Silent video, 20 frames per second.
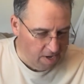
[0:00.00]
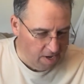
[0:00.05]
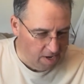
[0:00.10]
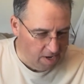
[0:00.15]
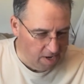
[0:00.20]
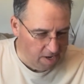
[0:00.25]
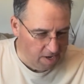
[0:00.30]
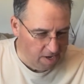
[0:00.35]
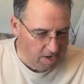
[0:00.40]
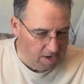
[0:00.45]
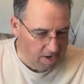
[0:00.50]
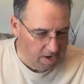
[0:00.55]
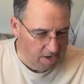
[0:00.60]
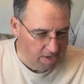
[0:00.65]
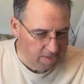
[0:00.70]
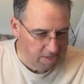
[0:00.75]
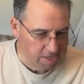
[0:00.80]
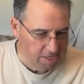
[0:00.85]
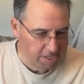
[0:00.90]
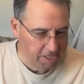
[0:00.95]

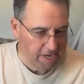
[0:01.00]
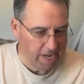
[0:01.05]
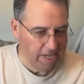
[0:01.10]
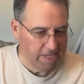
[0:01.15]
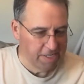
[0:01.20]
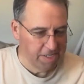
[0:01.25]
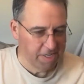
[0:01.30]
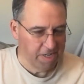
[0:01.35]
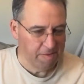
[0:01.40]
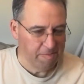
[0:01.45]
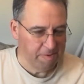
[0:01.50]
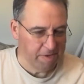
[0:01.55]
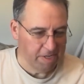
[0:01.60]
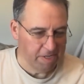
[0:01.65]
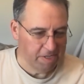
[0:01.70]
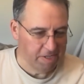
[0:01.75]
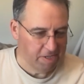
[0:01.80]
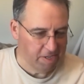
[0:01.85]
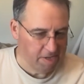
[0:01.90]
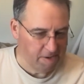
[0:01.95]
on the
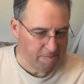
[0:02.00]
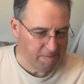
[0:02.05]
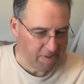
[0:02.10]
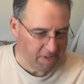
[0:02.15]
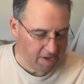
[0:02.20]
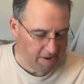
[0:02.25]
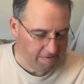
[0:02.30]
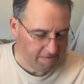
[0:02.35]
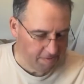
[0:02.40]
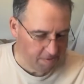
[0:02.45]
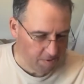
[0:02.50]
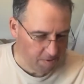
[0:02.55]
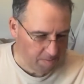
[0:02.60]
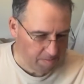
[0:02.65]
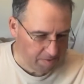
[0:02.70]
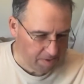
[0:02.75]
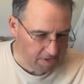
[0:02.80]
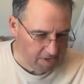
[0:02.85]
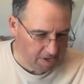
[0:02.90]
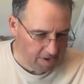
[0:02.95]
ChatGPT
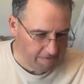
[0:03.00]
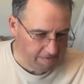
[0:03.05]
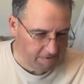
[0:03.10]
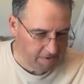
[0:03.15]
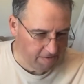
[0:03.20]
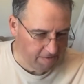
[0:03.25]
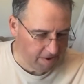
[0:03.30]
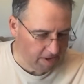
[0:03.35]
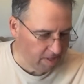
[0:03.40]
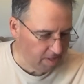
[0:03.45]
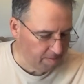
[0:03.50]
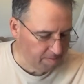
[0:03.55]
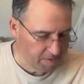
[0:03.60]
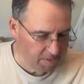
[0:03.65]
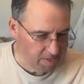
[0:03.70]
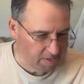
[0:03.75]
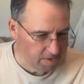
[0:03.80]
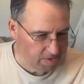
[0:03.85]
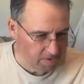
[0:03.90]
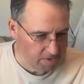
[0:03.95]
platform that I've
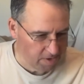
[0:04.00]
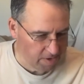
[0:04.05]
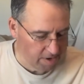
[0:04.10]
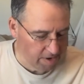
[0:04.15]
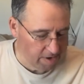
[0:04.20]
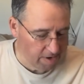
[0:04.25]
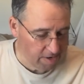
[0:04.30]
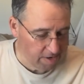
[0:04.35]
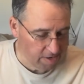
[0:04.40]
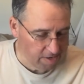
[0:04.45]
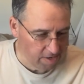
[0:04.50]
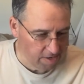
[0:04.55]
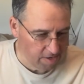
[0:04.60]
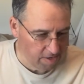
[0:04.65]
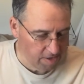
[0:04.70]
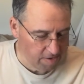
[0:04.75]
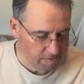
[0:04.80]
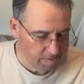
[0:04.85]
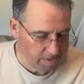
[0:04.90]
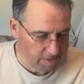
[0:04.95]
developed this year
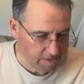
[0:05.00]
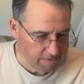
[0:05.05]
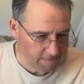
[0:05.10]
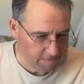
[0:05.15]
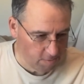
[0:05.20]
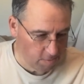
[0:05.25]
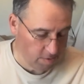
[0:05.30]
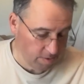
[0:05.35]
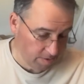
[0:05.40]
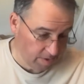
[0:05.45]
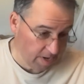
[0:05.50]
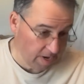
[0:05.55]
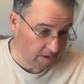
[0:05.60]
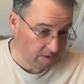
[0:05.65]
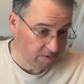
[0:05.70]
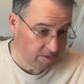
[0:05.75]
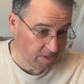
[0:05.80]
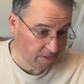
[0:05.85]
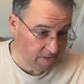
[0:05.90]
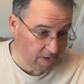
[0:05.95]
with
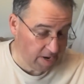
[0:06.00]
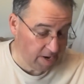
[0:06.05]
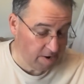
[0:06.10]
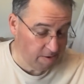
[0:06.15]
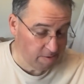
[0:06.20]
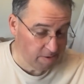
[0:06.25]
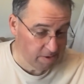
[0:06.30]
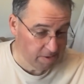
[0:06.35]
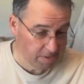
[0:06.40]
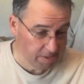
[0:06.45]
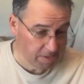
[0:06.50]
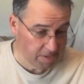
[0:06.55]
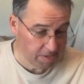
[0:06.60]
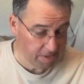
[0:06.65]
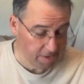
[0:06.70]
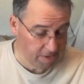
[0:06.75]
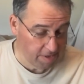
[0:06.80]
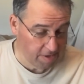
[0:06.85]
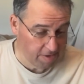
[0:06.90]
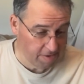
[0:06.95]
4,000 hours
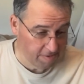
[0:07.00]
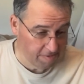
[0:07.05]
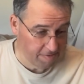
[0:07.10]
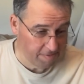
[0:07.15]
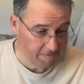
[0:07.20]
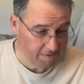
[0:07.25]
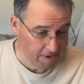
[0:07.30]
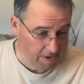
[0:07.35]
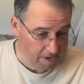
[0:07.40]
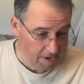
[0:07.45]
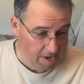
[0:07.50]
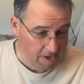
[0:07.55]
of